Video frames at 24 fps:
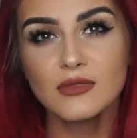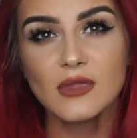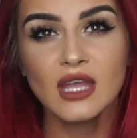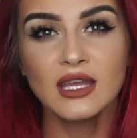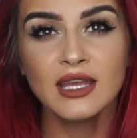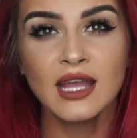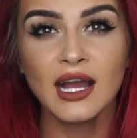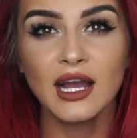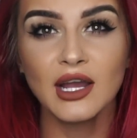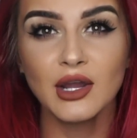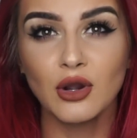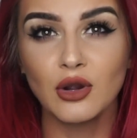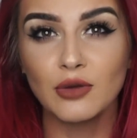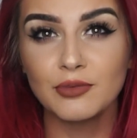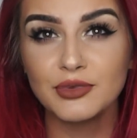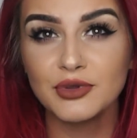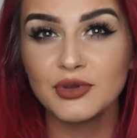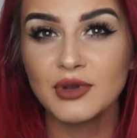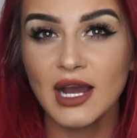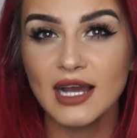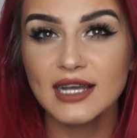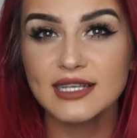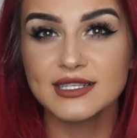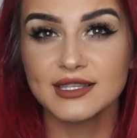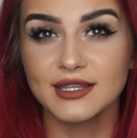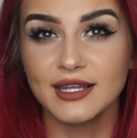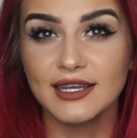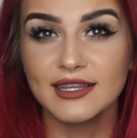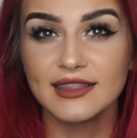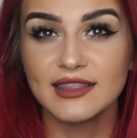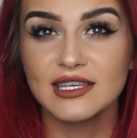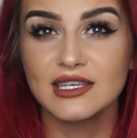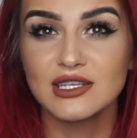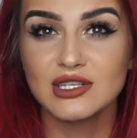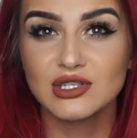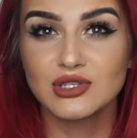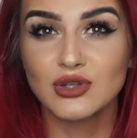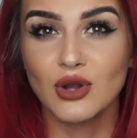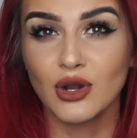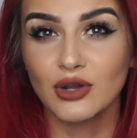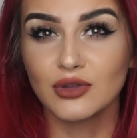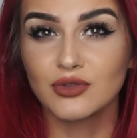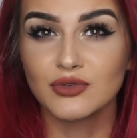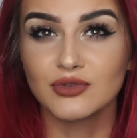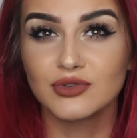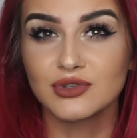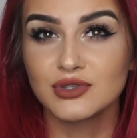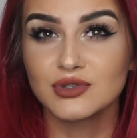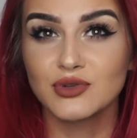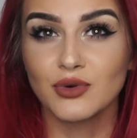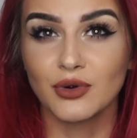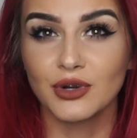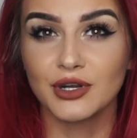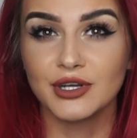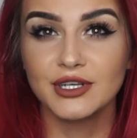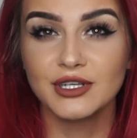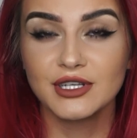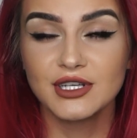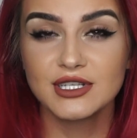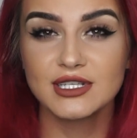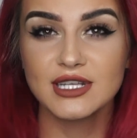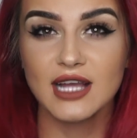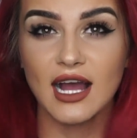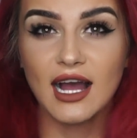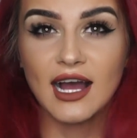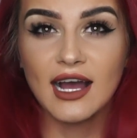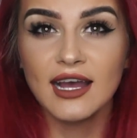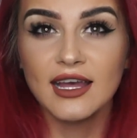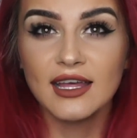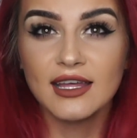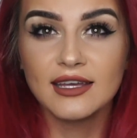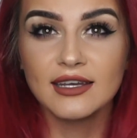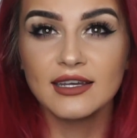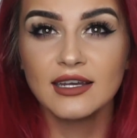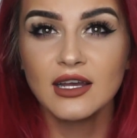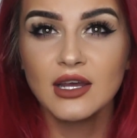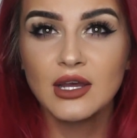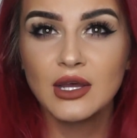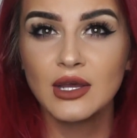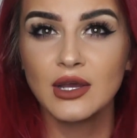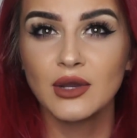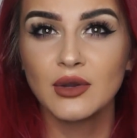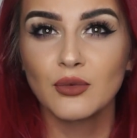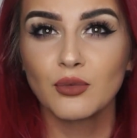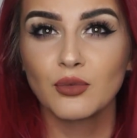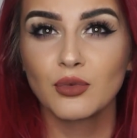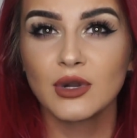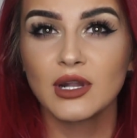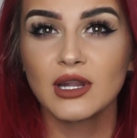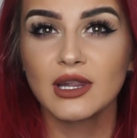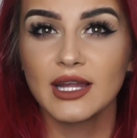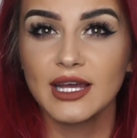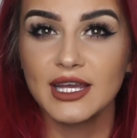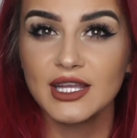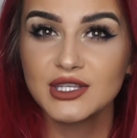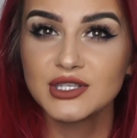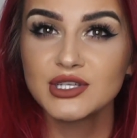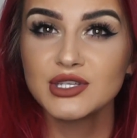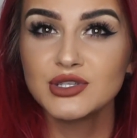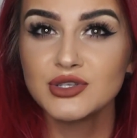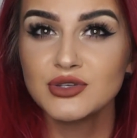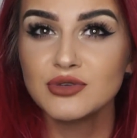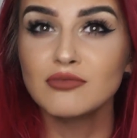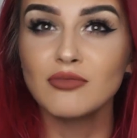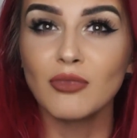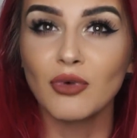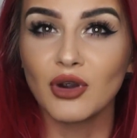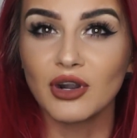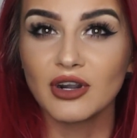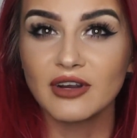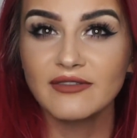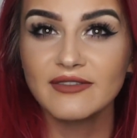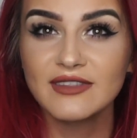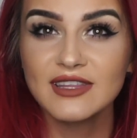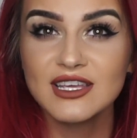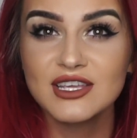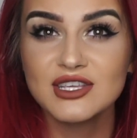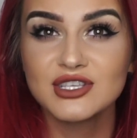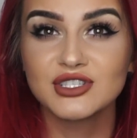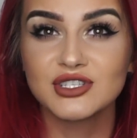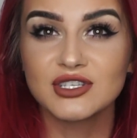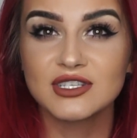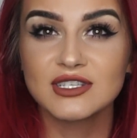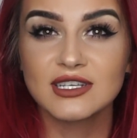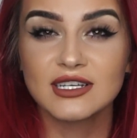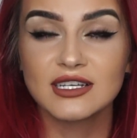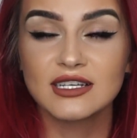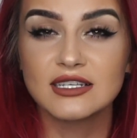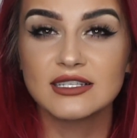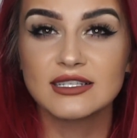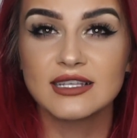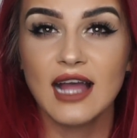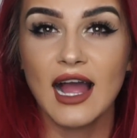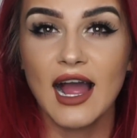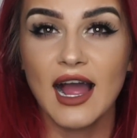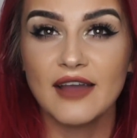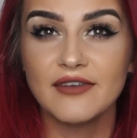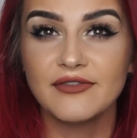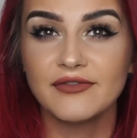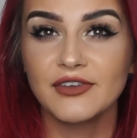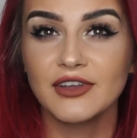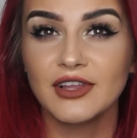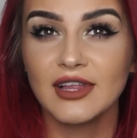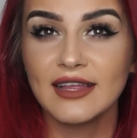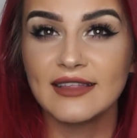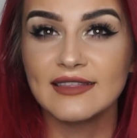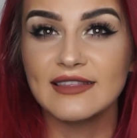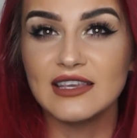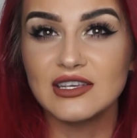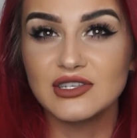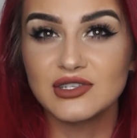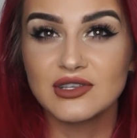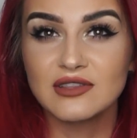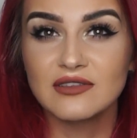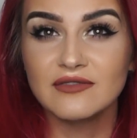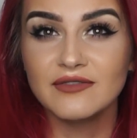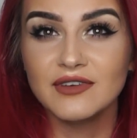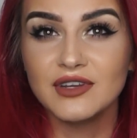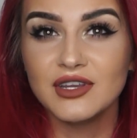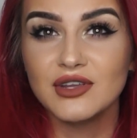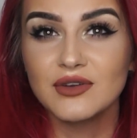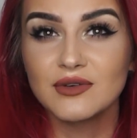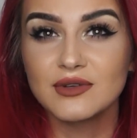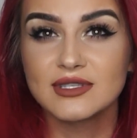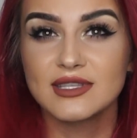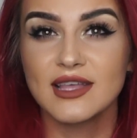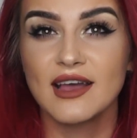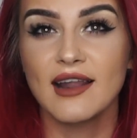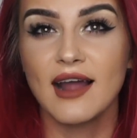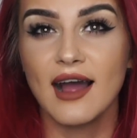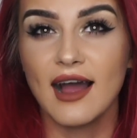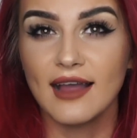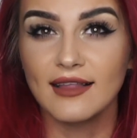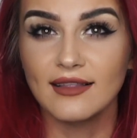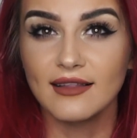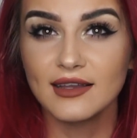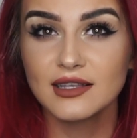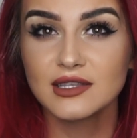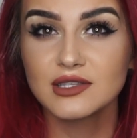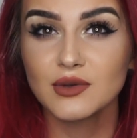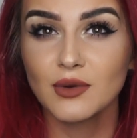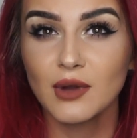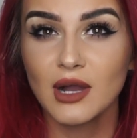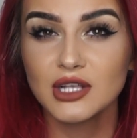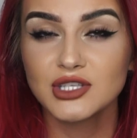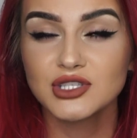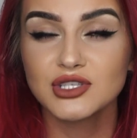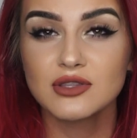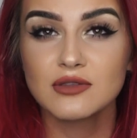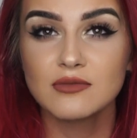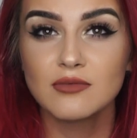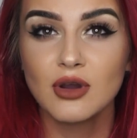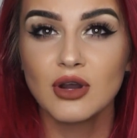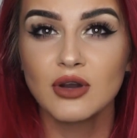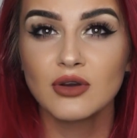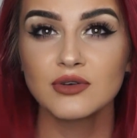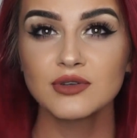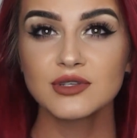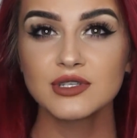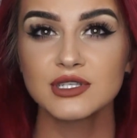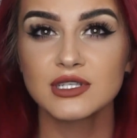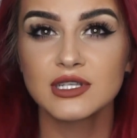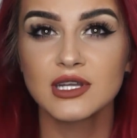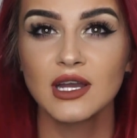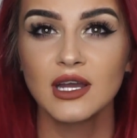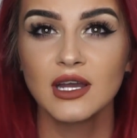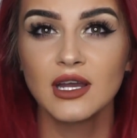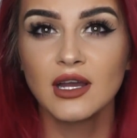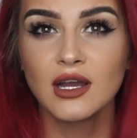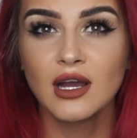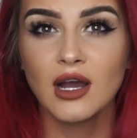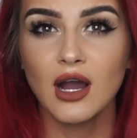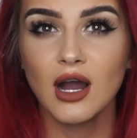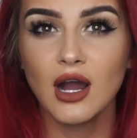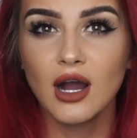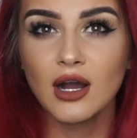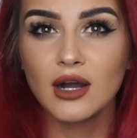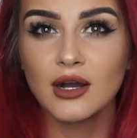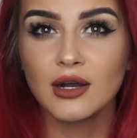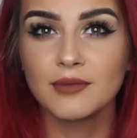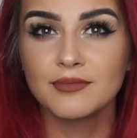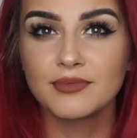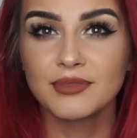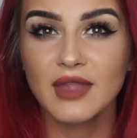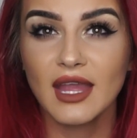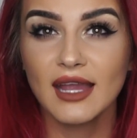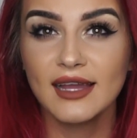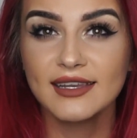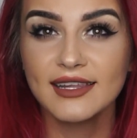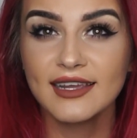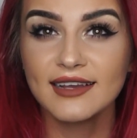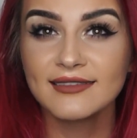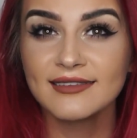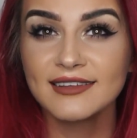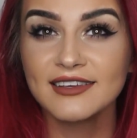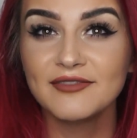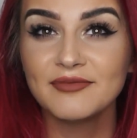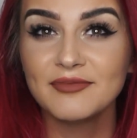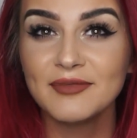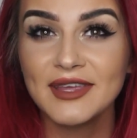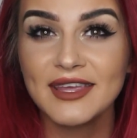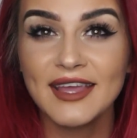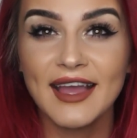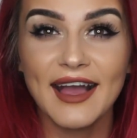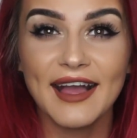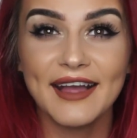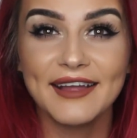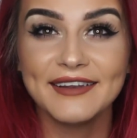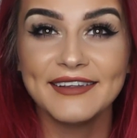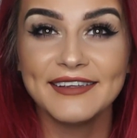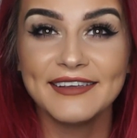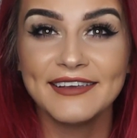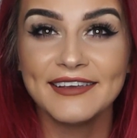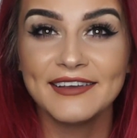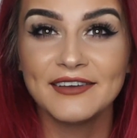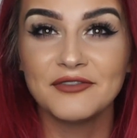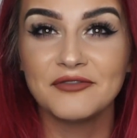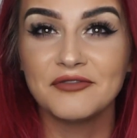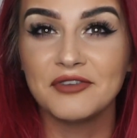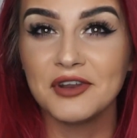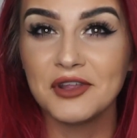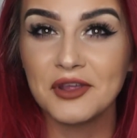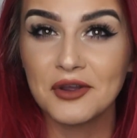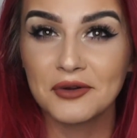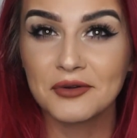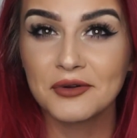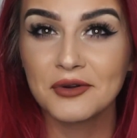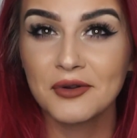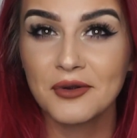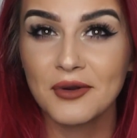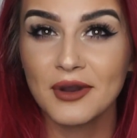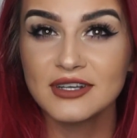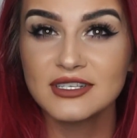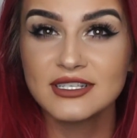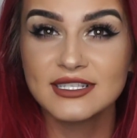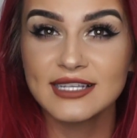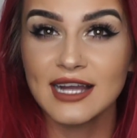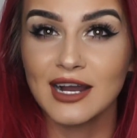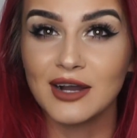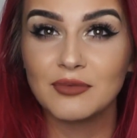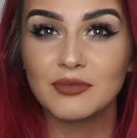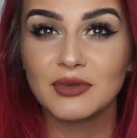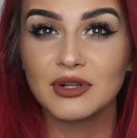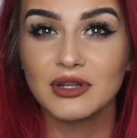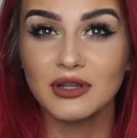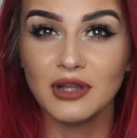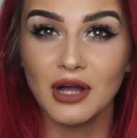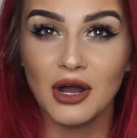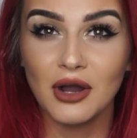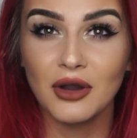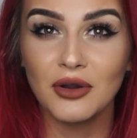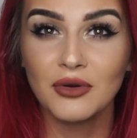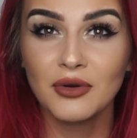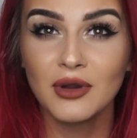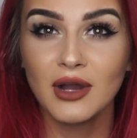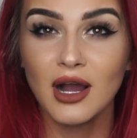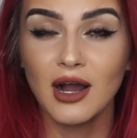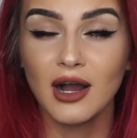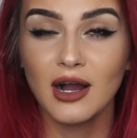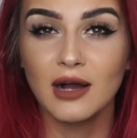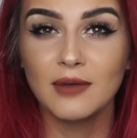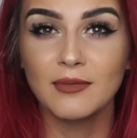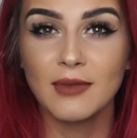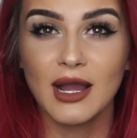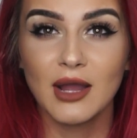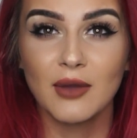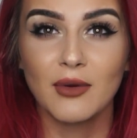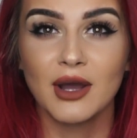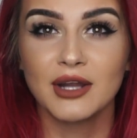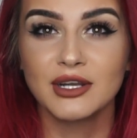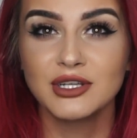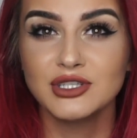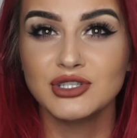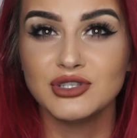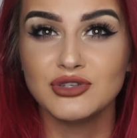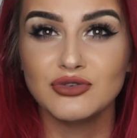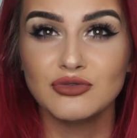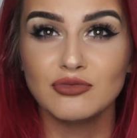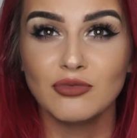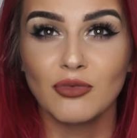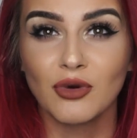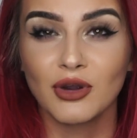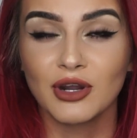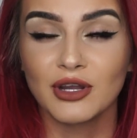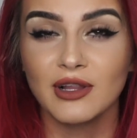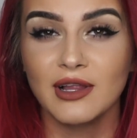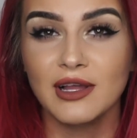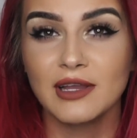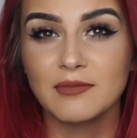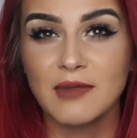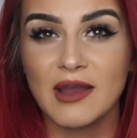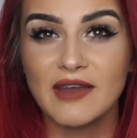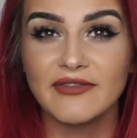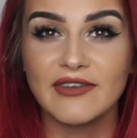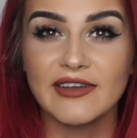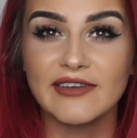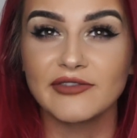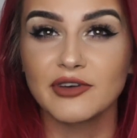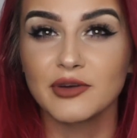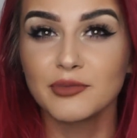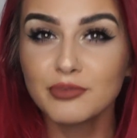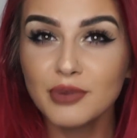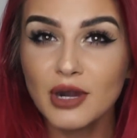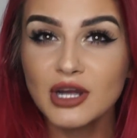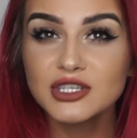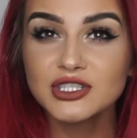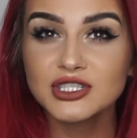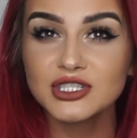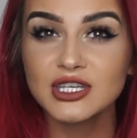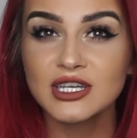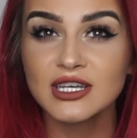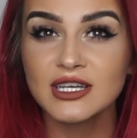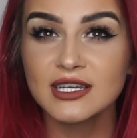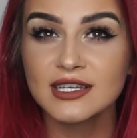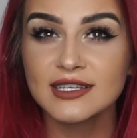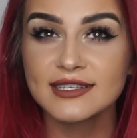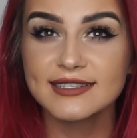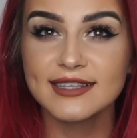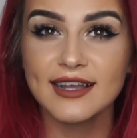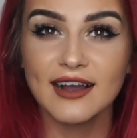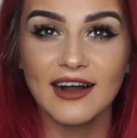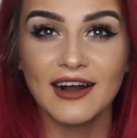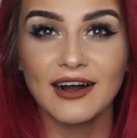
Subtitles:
yeah, I hope you guys like these talk through tutorials. I would like to do more of these just because I feel like these are the videos that I like to watch the most. And yeah, leave me any video requests down below. I want to do more like my favorite brushes,